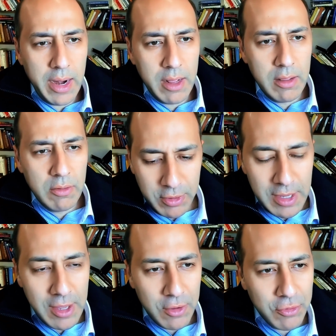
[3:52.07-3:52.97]
Got it. There's
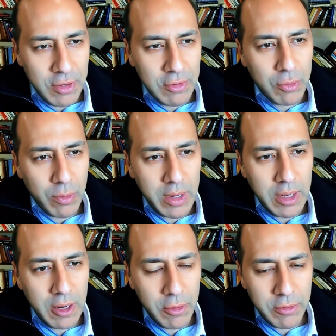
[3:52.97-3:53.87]
an ESG story
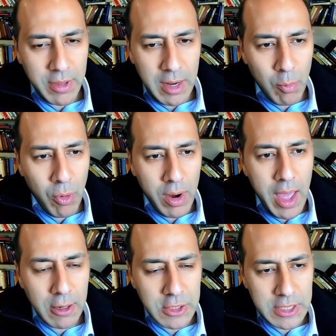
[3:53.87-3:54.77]
here. There's getting more
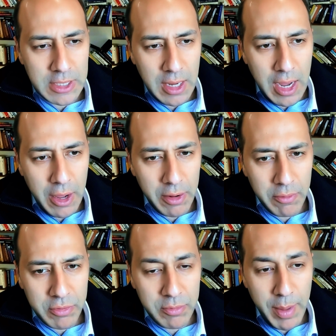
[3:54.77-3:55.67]
energy out
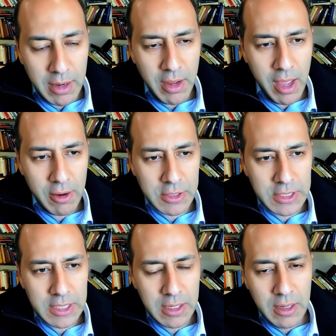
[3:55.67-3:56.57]
of spent
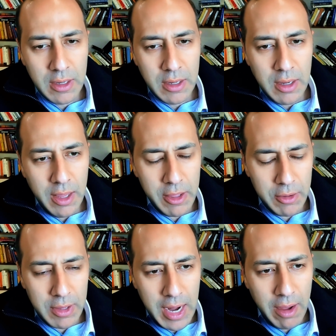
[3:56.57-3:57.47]
energy that
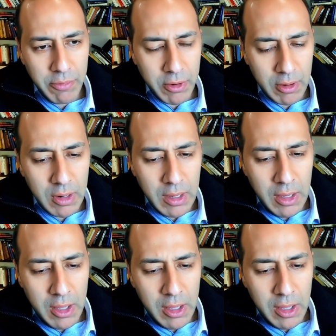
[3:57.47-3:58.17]
you can get after.